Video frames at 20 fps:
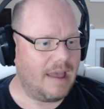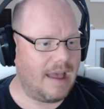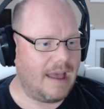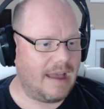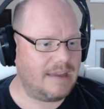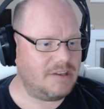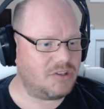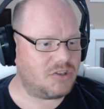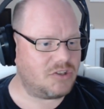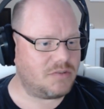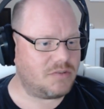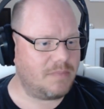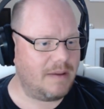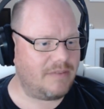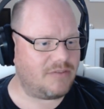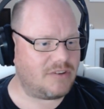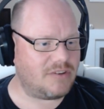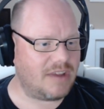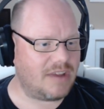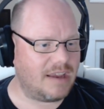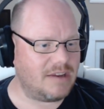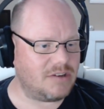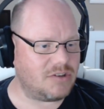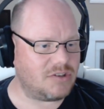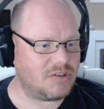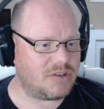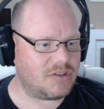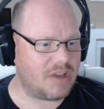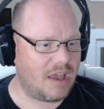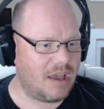Payne Smith
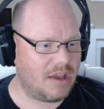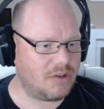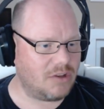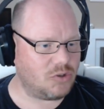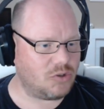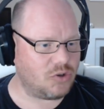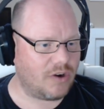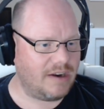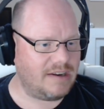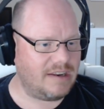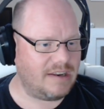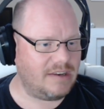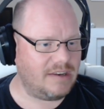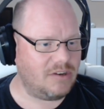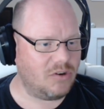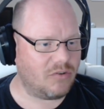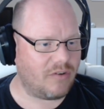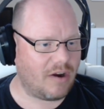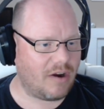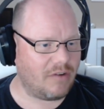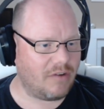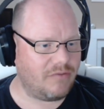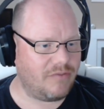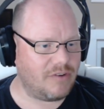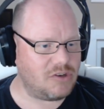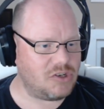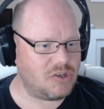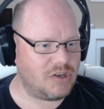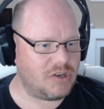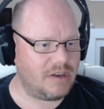says, trading Euro
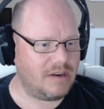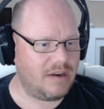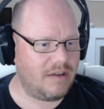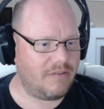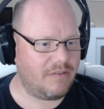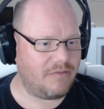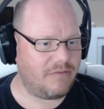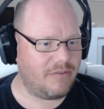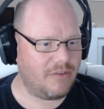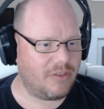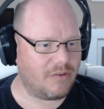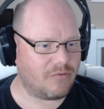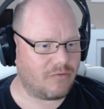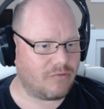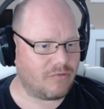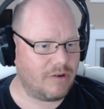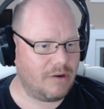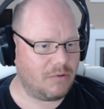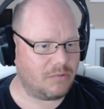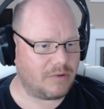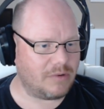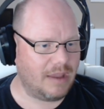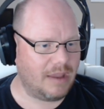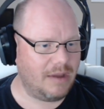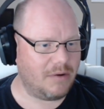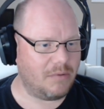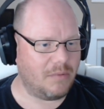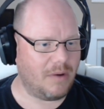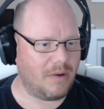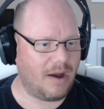fishing for the real
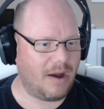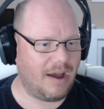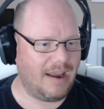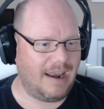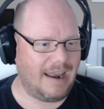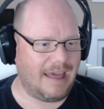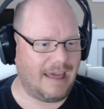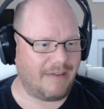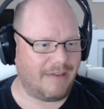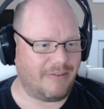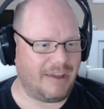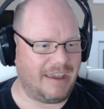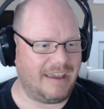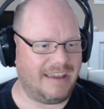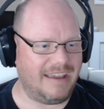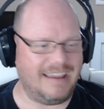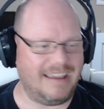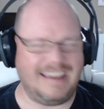deal. I love it.